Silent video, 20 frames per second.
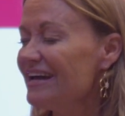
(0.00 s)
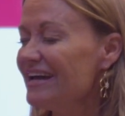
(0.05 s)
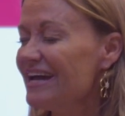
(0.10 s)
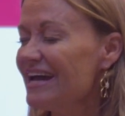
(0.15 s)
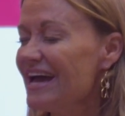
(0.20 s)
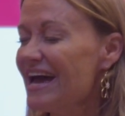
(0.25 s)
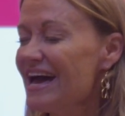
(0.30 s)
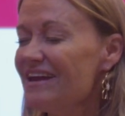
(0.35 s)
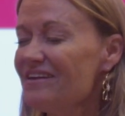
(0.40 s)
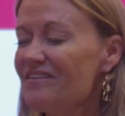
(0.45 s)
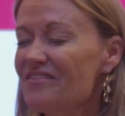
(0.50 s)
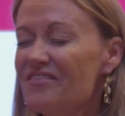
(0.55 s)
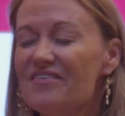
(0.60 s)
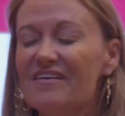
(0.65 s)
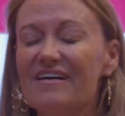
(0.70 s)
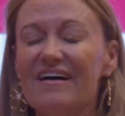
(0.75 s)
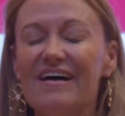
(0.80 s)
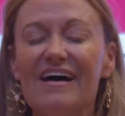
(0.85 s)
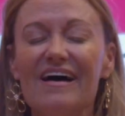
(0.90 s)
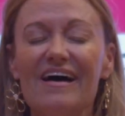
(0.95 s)
And
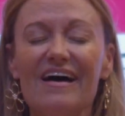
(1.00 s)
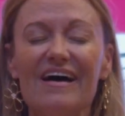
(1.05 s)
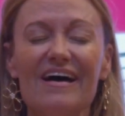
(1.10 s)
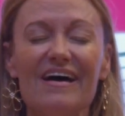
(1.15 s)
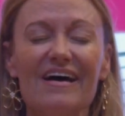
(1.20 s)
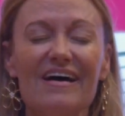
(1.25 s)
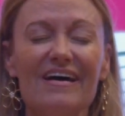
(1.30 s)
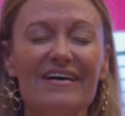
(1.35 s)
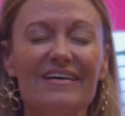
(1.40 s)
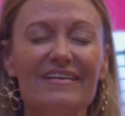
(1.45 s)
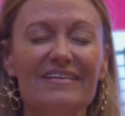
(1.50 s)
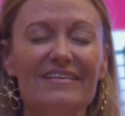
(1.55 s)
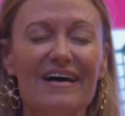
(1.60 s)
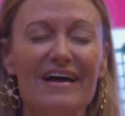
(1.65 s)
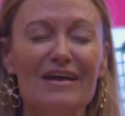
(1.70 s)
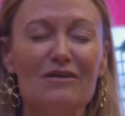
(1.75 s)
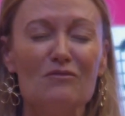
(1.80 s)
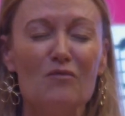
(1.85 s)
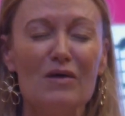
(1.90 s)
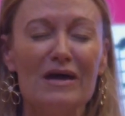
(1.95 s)
then
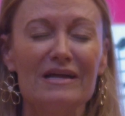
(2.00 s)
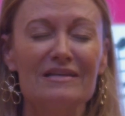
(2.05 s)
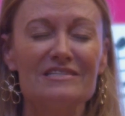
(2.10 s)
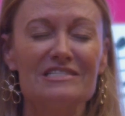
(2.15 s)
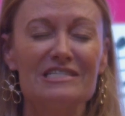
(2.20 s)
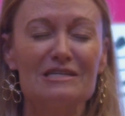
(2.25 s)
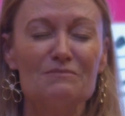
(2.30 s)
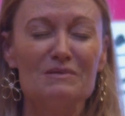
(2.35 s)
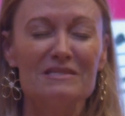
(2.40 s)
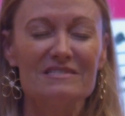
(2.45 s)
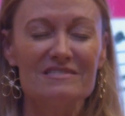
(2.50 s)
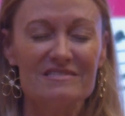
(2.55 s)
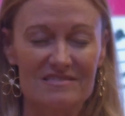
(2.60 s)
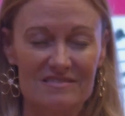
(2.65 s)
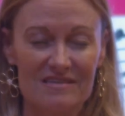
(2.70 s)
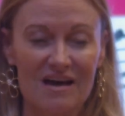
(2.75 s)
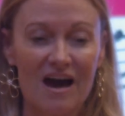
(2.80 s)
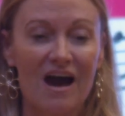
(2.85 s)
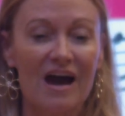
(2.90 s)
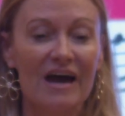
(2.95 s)
I went deep
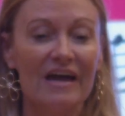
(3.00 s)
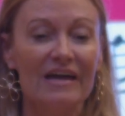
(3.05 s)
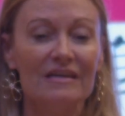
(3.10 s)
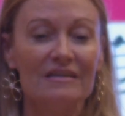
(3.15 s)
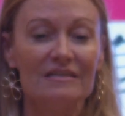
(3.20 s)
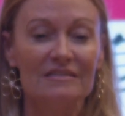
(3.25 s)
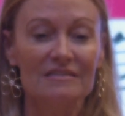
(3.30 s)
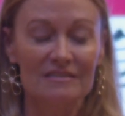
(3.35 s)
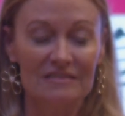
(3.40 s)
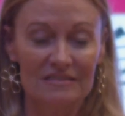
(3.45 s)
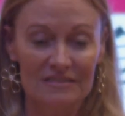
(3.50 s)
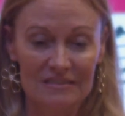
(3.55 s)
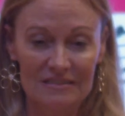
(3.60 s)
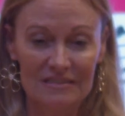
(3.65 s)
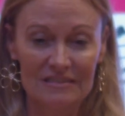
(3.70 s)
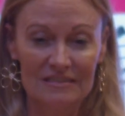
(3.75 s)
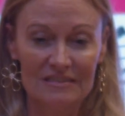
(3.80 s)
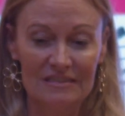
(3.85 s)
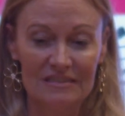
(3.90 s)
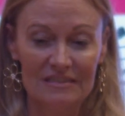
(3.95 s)
inside
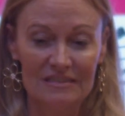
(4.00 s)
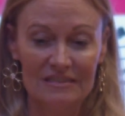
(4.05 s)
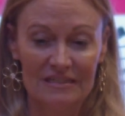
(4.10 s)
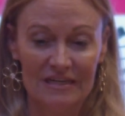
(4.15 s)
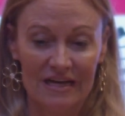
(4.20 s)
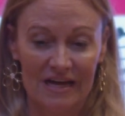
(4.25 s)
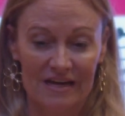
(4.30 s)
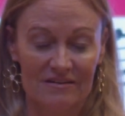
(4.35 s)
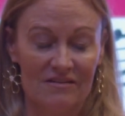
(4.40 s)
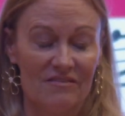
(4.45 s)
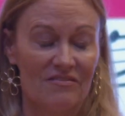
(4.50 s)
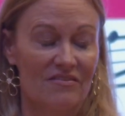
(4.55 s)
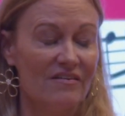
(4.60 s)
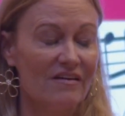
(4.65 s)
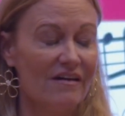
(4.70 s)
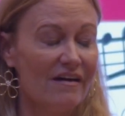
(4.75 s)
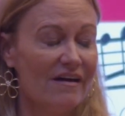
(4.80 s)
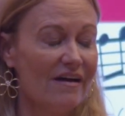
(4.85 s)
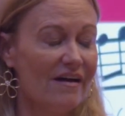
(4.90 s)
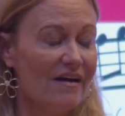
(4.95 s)
And
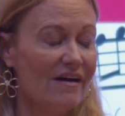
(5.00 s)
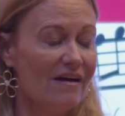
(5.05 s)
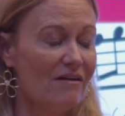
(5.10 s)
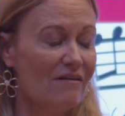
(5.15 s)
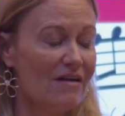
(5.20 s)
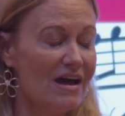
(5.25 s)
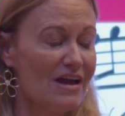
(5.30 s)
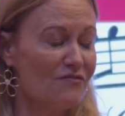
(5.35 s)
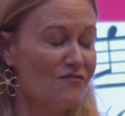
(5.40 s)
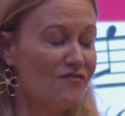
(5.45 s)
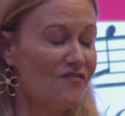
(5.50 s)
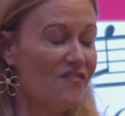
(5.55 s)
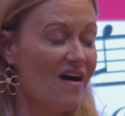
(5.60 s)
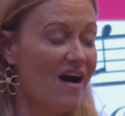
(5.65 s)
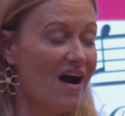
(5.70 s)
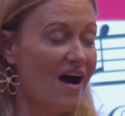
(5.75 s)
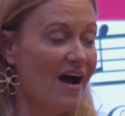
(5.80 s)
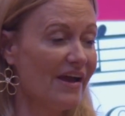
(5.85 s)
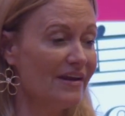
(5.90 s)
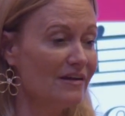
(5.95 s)
there I
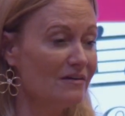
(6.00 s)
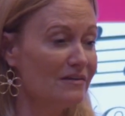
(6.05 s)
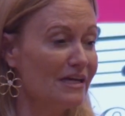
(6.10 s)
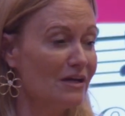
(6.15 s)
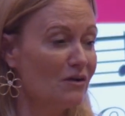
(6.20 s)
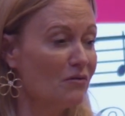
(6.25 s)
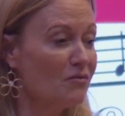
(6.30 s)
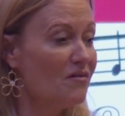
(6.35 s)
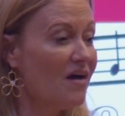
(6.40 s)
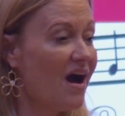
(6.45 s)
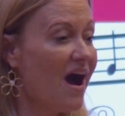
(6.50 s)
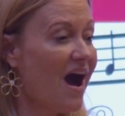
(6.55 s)
finally cried